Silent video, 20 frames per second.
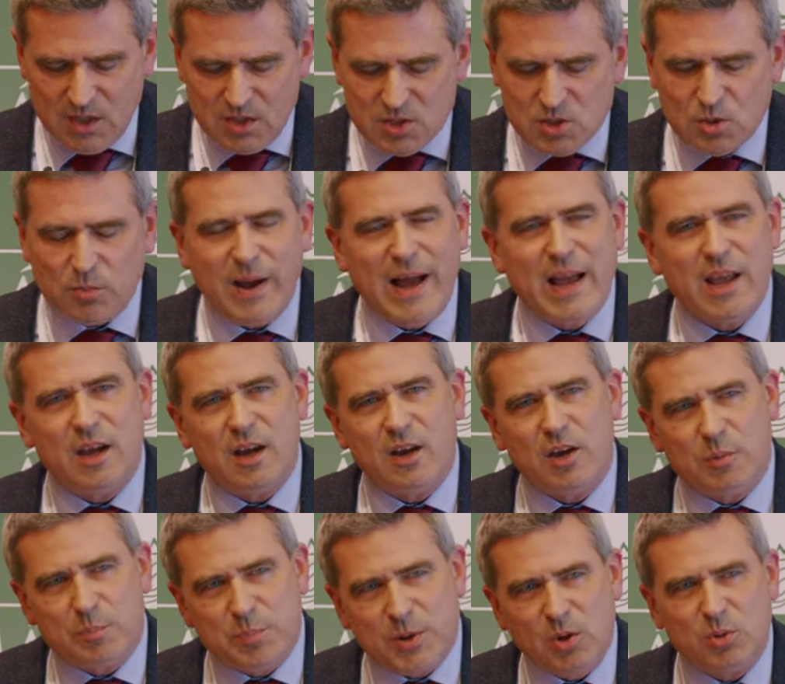So my
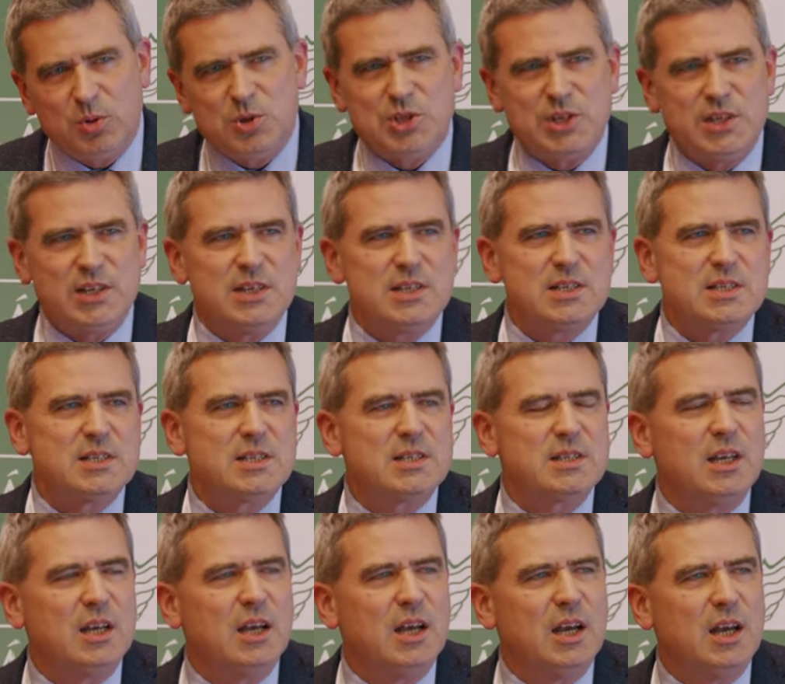approach
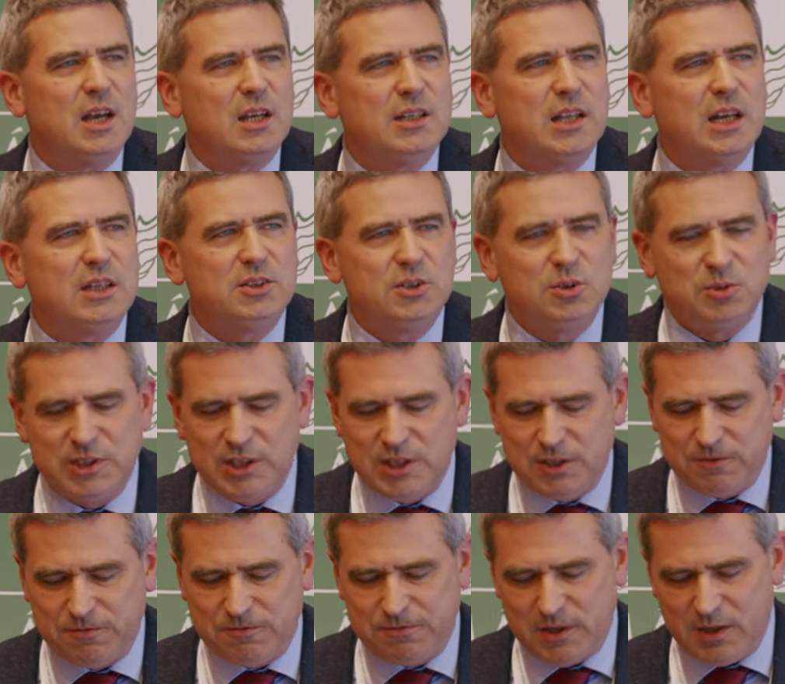is not to
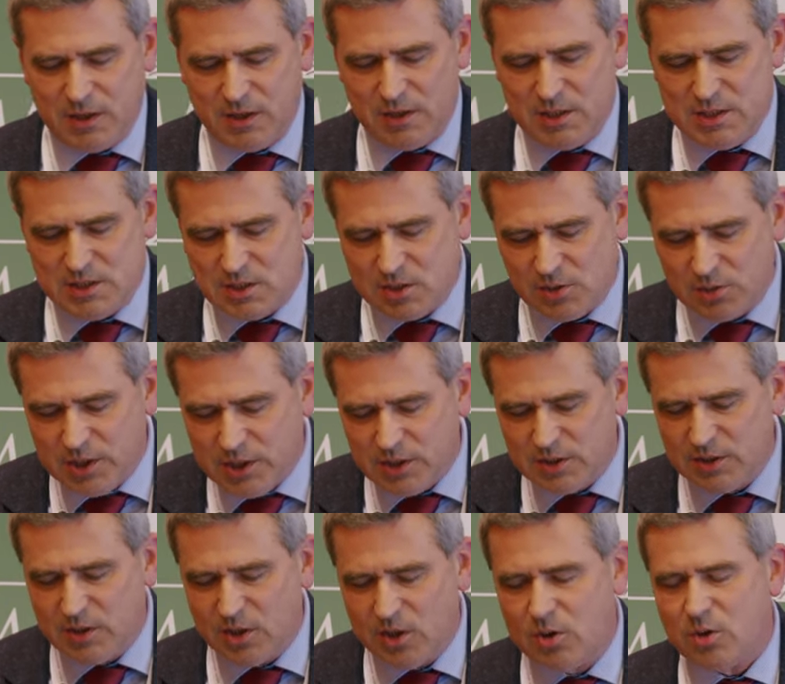give a
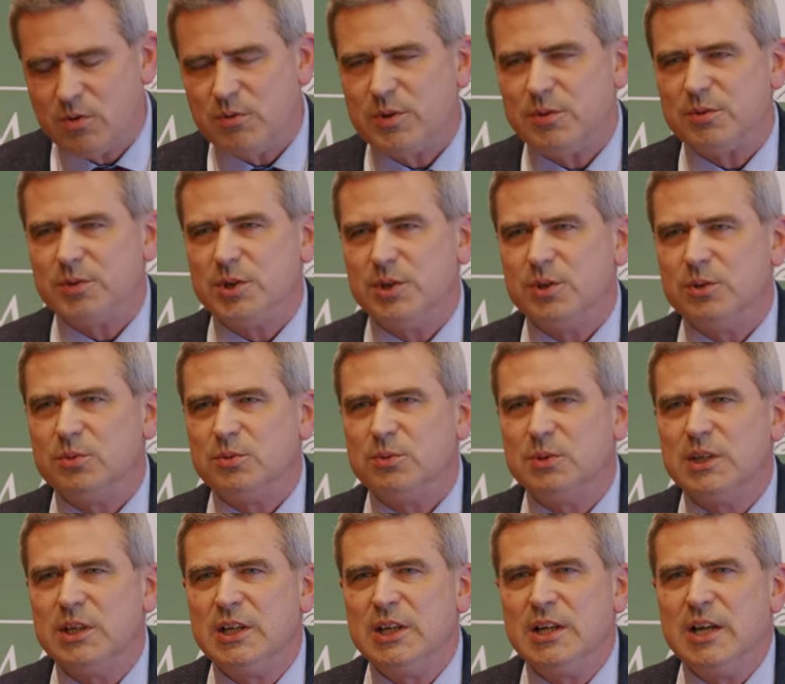historical
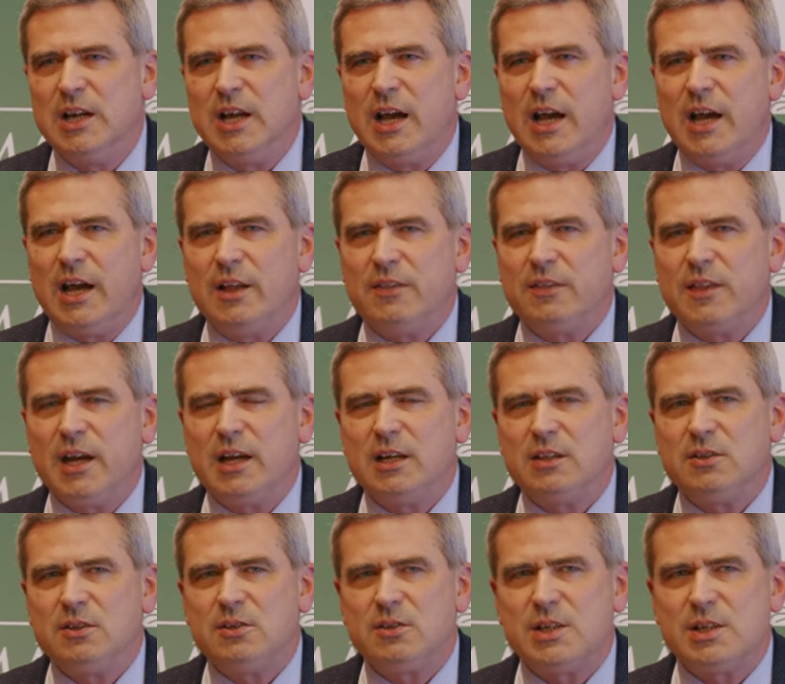overview, and
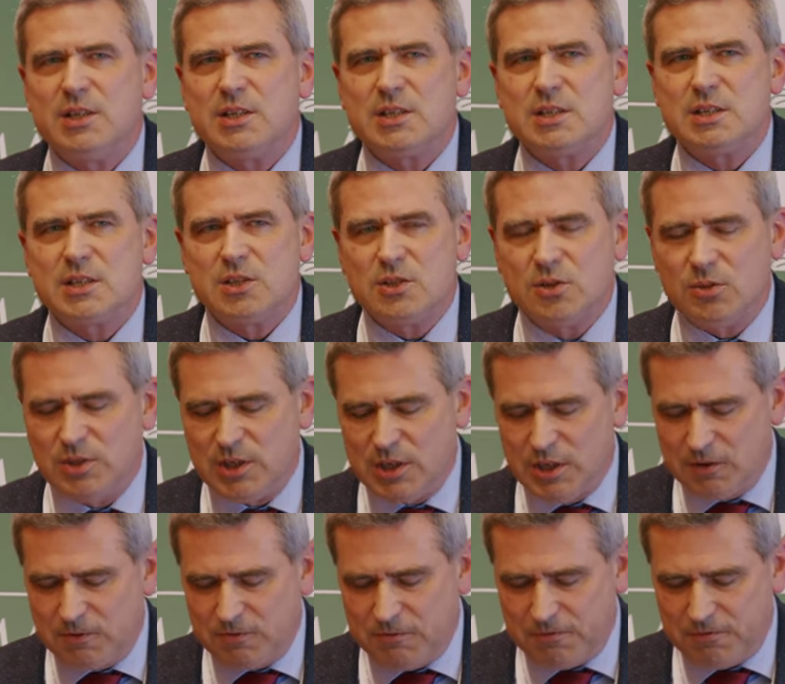neither is to
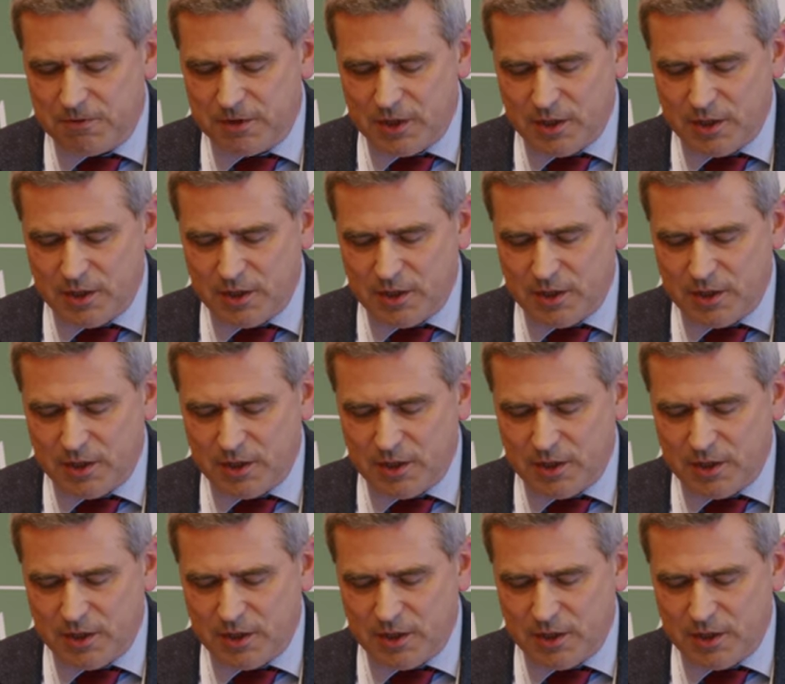give